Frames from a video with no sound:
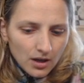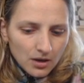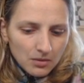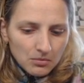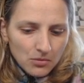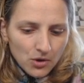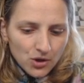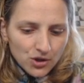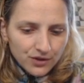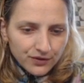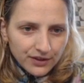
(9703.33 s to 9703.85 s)

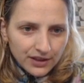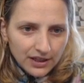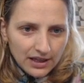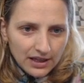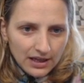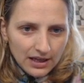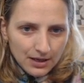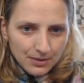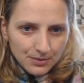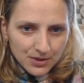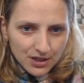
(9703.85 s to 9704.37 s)
Most of the
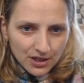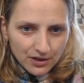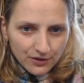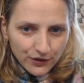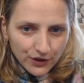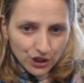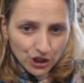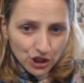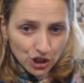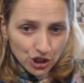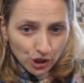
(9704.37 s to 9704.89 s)
games are
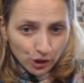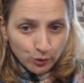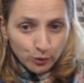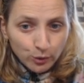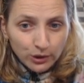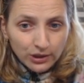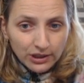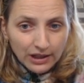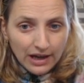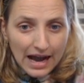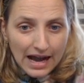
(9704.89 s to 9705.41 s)
finishing
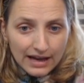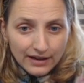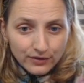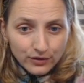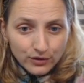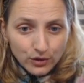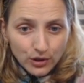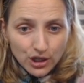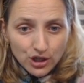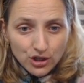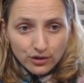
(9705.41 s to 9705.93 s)
with high
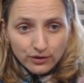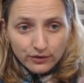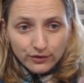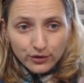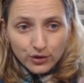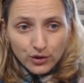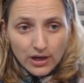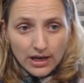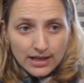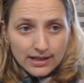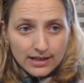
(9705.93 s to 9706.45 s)
evaluation
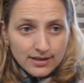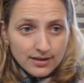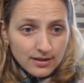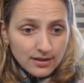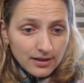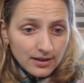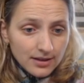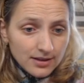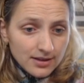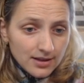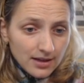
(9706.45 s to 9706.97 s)
for us.
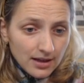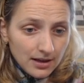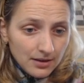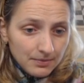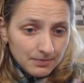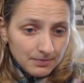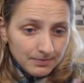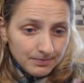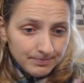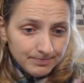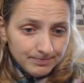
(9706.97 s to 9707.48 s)
Next game.